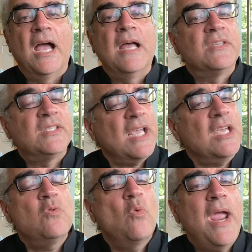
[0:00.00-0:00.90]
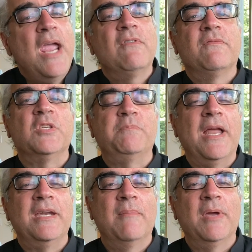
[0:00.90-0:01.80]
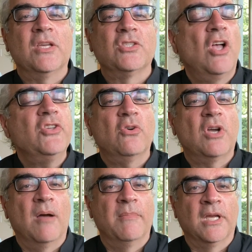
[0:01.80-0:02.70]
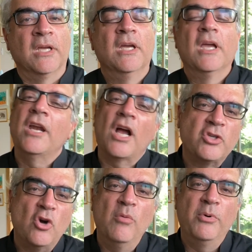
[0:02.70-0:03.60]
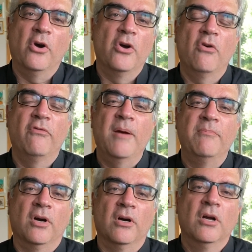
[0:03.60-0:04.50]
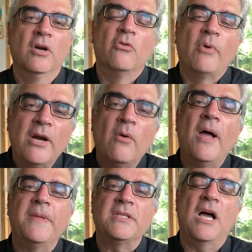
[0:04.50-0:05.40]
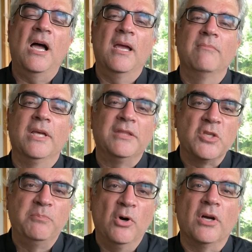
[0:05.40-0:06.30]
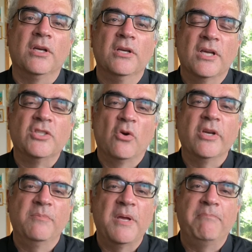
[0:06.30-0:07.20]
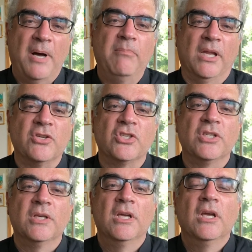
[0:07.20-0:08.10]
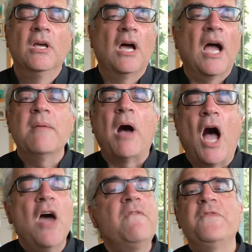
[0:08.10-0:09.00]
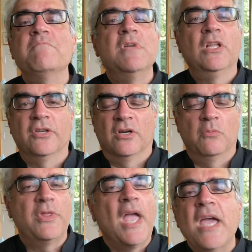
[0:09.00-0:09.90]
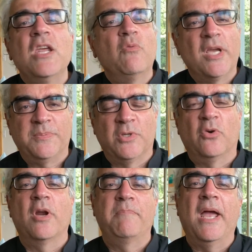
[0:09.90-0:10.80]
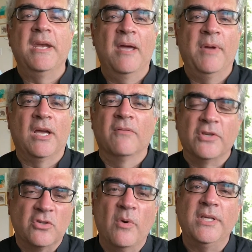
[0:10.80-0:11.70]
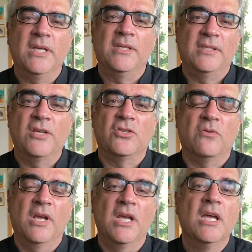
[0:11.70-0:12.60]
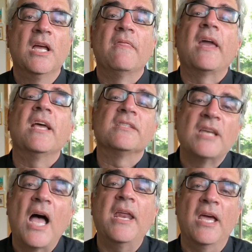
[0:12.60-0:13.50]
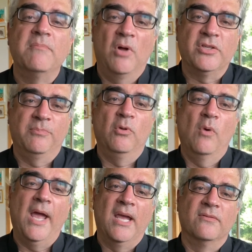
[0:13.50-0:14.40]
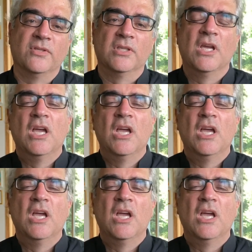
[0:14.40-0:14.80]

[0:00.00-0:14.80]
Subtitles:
And the second wave of this pandemic is also coming in October or November, right around the time that this book is going to be published. I am unfamiliar with any respiratory pandemic of the 20th century that has not had multiple waves.